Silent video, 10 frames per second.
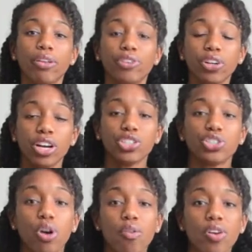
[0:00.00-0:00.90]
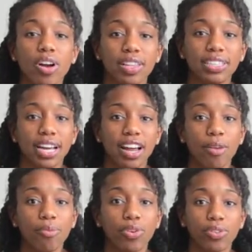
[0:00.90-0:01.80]
if you're hunched over all the
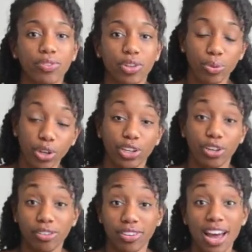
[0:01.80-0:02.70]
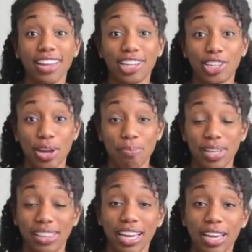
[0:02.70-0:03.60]
time, well, they're really gonna not look that
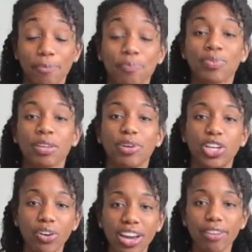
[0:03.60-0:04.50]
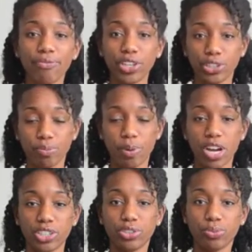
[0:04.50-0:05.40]
big then. But go ahead and fix your
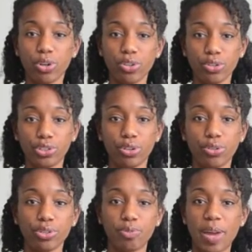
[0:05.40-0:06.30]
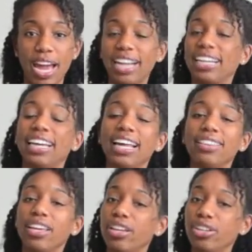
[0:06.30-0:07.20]
posture, roll those shoulders back, and
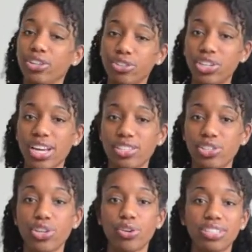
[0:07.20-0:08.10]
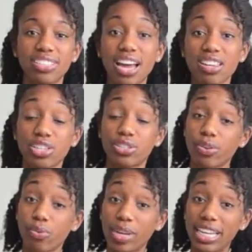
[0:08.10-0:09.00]
then your chest, does not look so
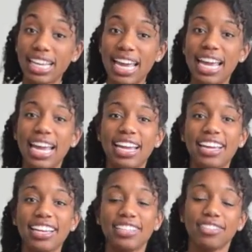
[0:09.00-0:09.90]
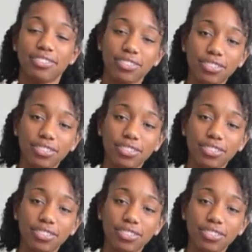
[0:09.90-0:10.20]
weak and,